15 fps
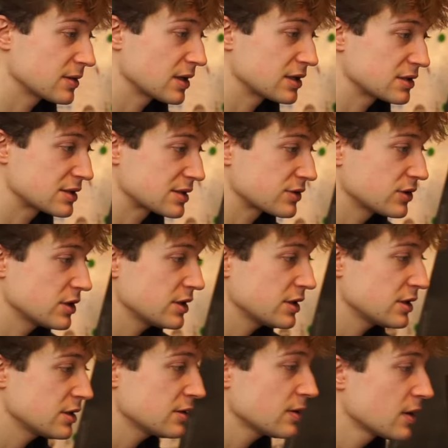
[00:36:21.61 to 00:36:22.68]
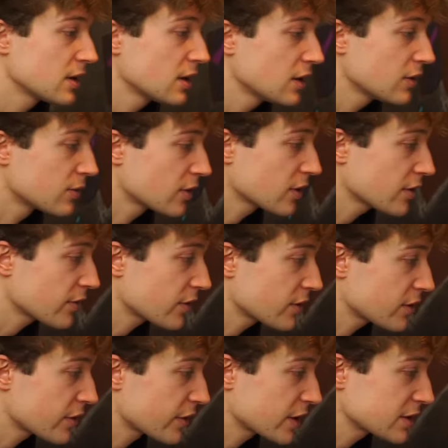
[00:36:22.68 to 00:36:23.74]
and it's really one of
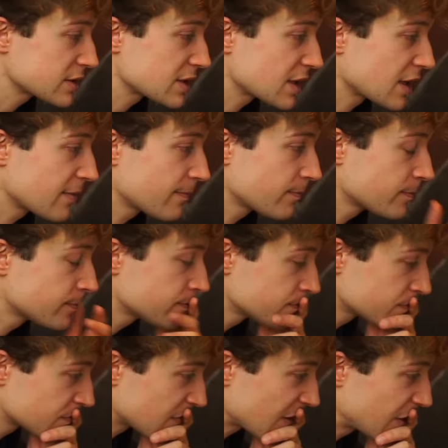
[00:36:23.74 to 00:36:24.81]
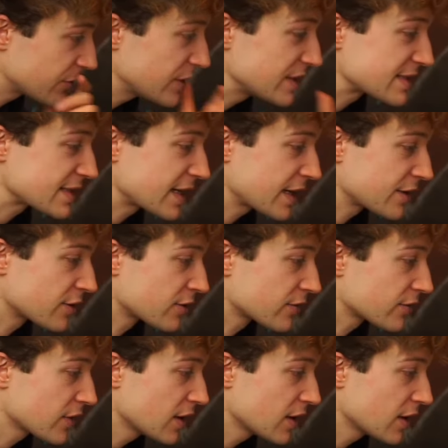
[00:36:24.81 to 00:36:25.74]
the things that I'm really scared of.